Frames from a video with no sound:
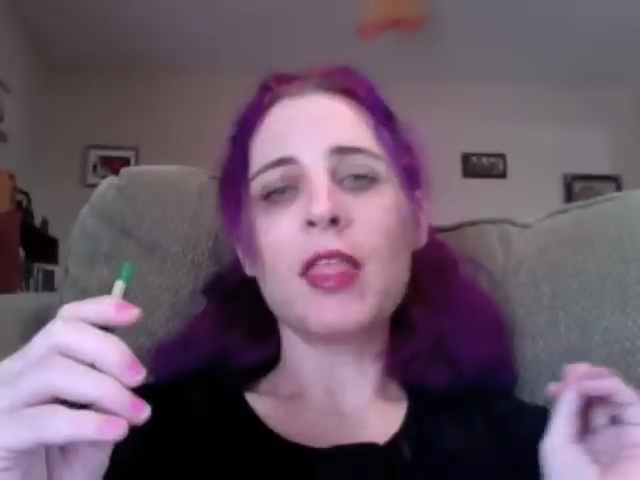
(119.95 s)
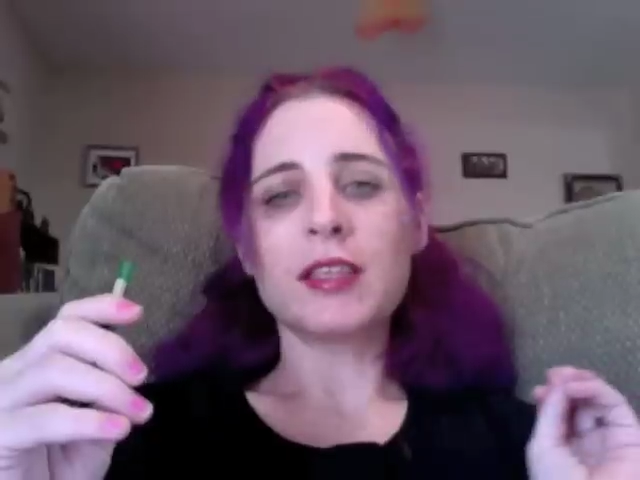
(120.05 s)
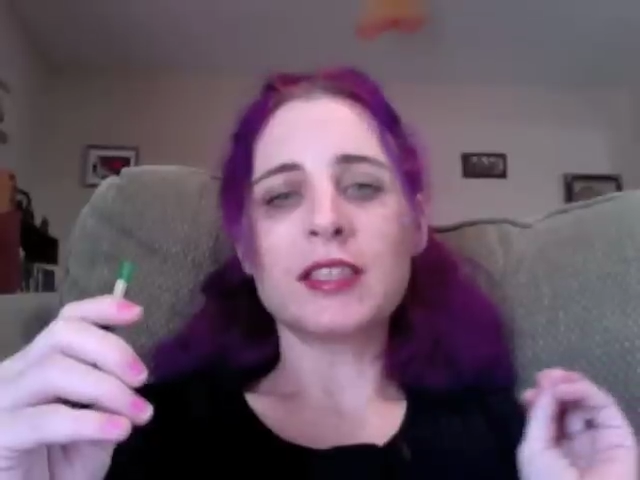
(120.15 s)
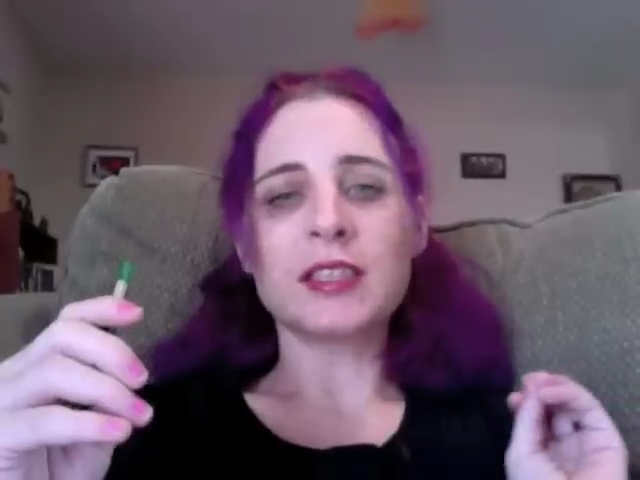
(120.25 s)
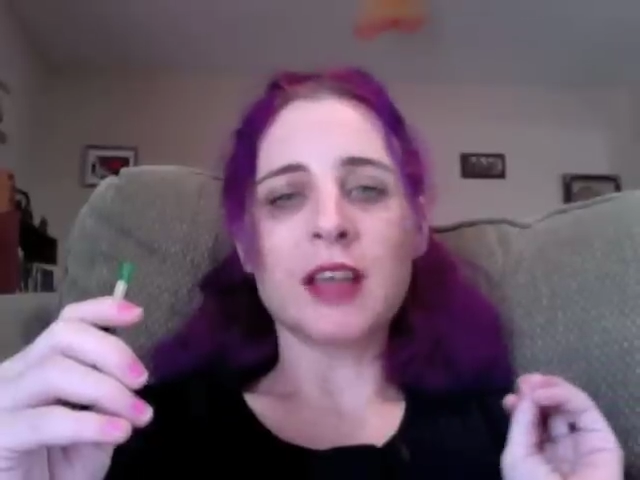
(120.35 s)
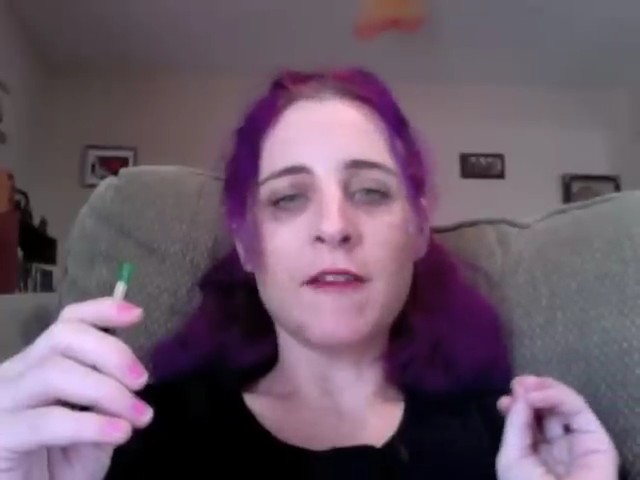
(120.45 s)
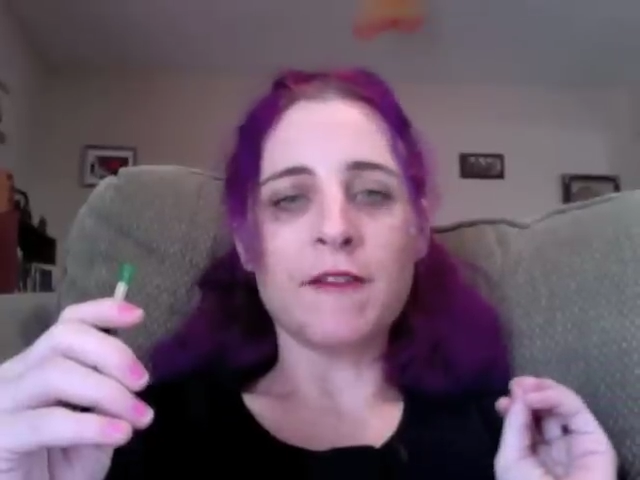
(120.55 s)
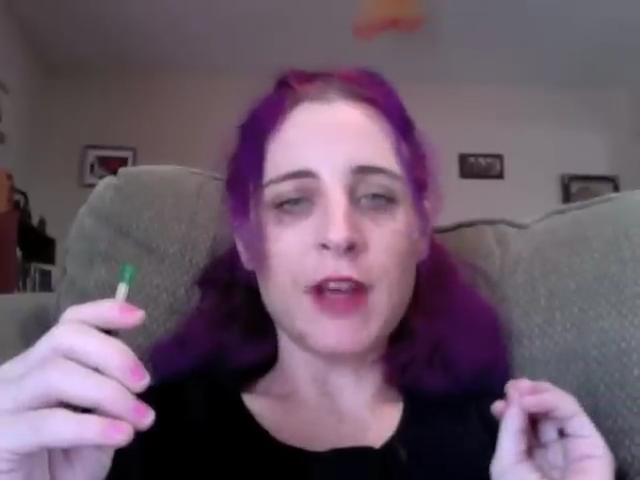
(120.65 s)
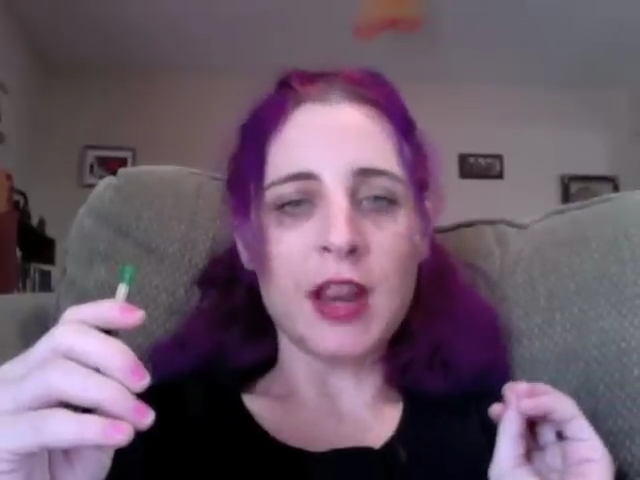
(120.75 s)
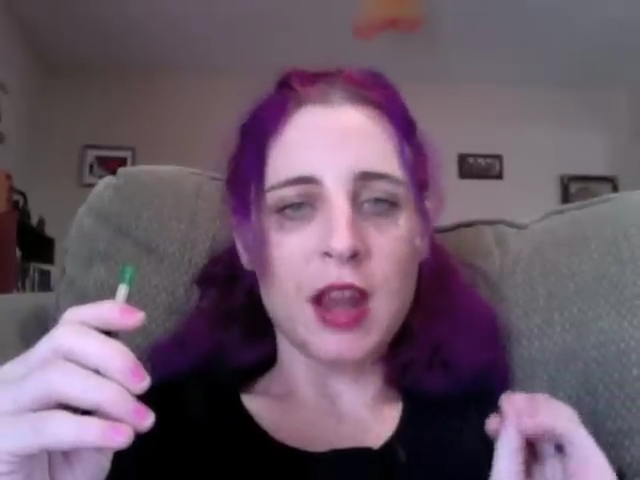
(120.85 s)
This is a
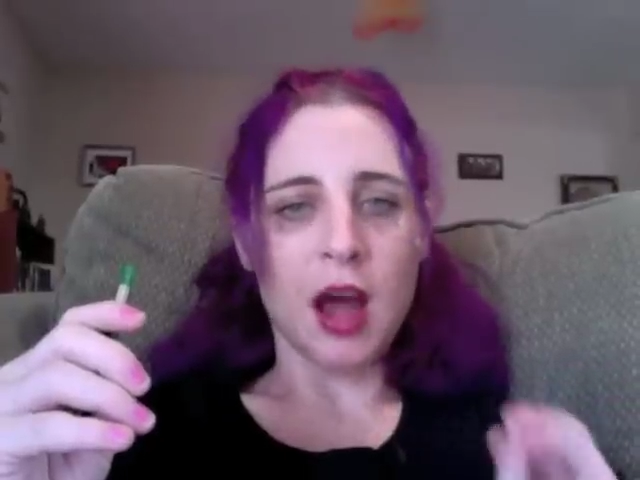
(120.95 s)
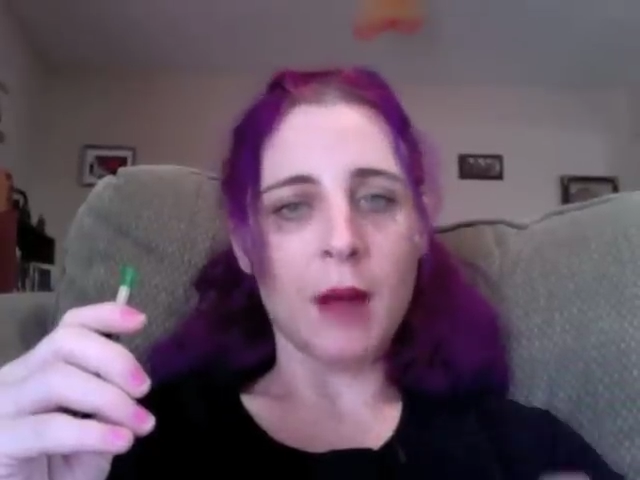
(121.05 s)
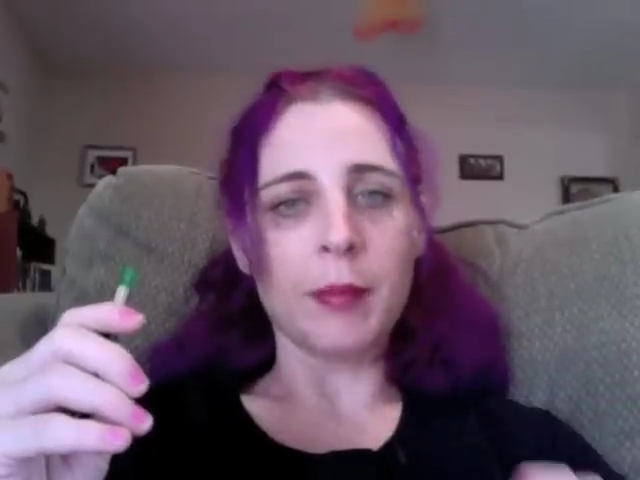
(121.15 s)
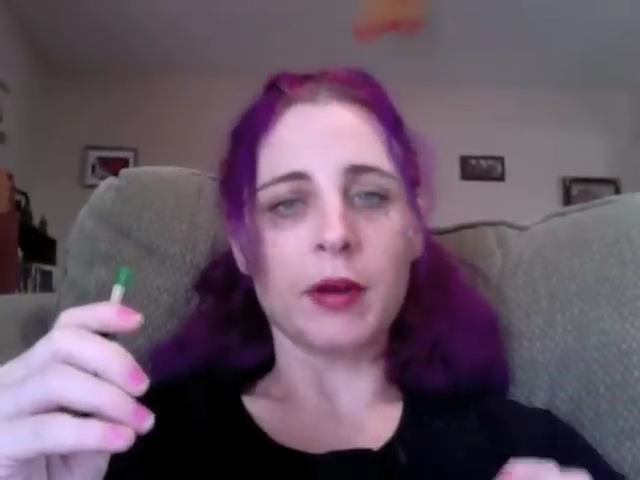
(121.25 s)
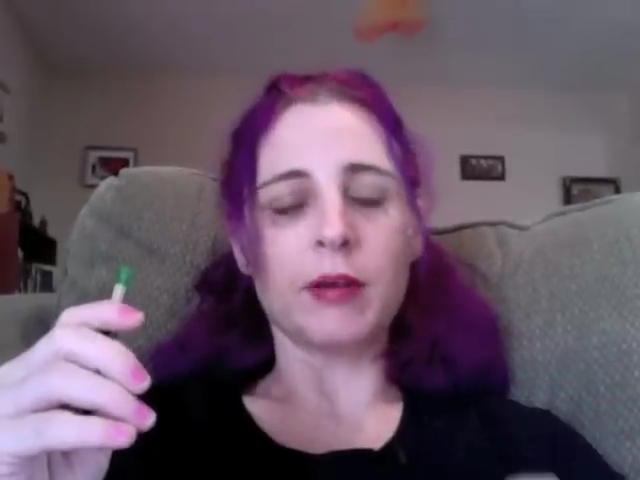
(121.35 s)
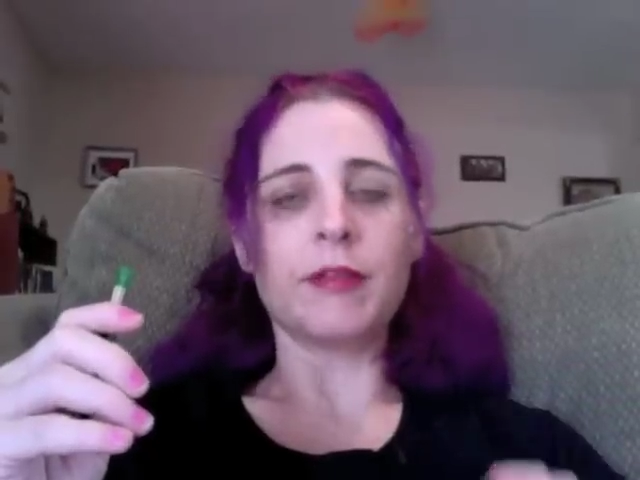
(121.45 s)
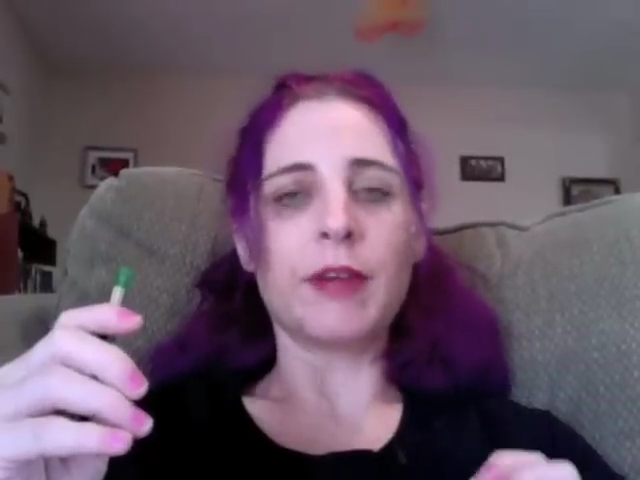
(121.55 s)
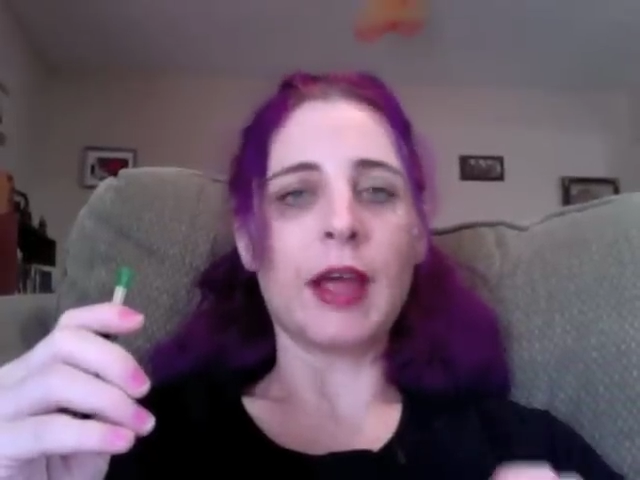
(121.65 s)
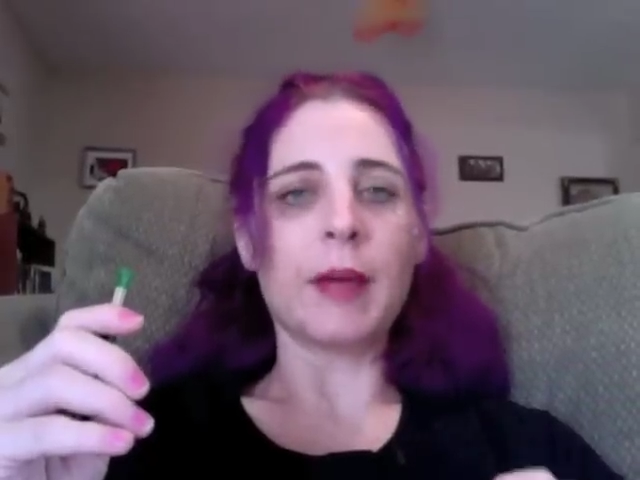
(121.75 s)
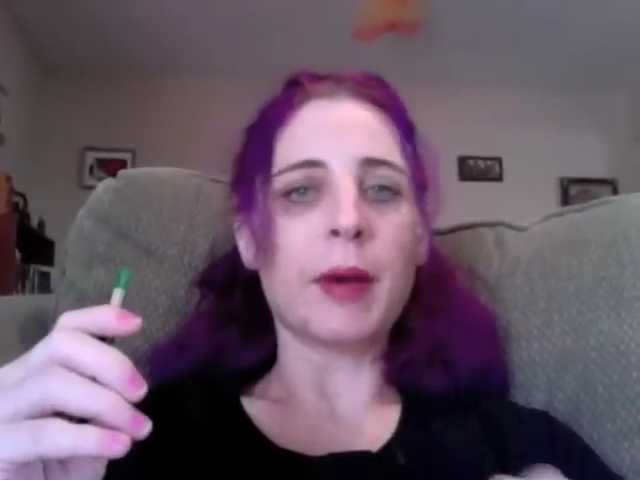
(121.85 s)
phenomenal
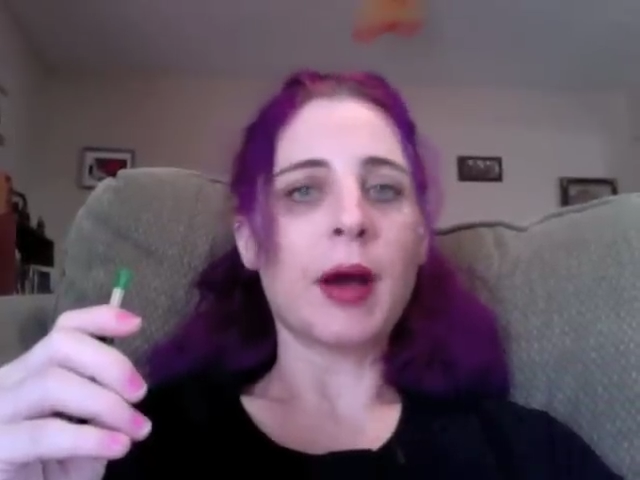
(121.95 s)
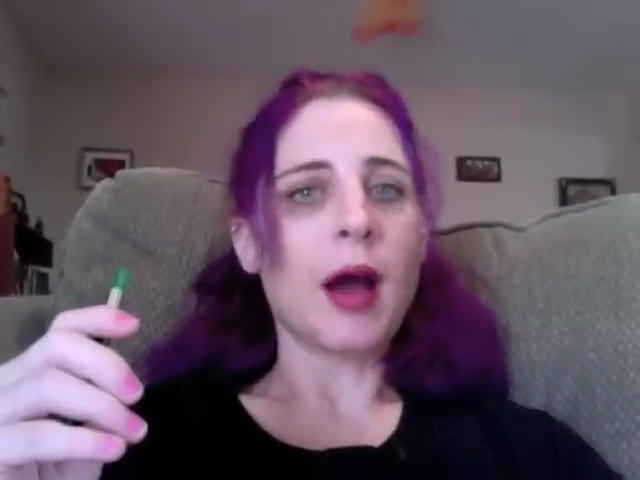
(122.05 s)
vape.